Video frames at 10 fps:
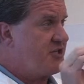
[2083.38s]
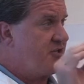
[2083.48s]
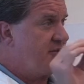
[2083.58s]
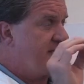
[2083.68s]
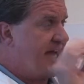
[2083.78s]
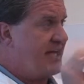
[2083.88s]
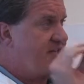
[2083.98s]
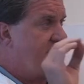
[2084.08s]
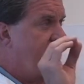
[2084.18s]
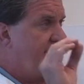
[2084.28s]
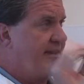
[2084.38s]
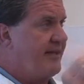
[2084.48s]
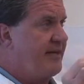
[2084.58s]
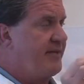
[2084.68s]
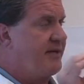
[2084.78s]
to attach the
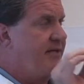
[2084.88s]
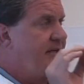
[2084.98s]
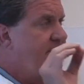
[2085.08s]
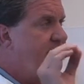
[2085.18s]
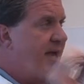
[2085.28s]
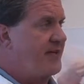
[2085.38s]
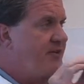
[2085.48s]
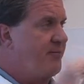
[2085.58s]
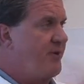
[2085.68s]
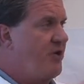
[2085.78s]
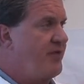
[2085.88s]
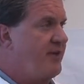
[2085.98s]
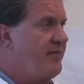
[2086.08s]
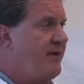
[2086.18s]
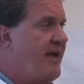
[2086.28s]
ligament back to the bone that
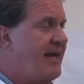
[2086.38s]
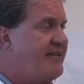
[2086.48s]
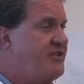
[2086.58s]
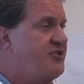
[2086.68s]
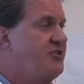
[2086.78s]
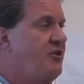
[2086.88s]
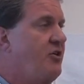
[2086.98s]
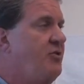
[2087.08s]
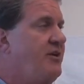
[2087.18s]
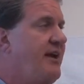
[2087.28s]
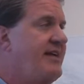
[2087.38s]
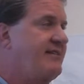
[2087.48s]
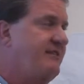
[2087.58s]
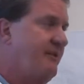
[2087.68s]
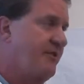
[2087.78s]
can be accessed so
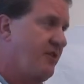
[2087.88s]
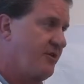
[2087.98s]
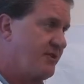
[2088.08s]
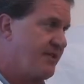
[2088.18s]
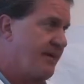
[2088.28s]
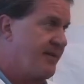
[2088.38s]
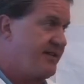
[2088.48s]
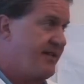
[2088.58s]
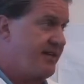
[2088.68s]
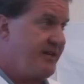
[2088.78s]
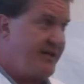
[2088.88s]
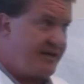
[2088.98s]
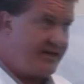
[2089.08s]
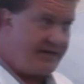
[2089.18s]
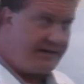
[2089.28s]
nicely with arthroscopic technique.
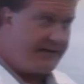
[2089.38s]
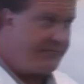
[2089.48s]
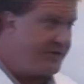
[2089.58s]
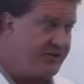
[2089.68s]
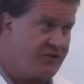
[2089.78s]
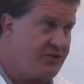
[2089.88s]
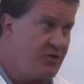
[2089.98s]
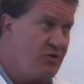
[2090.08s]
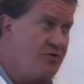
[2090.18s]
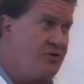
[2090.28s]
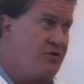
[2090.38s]
But there's no.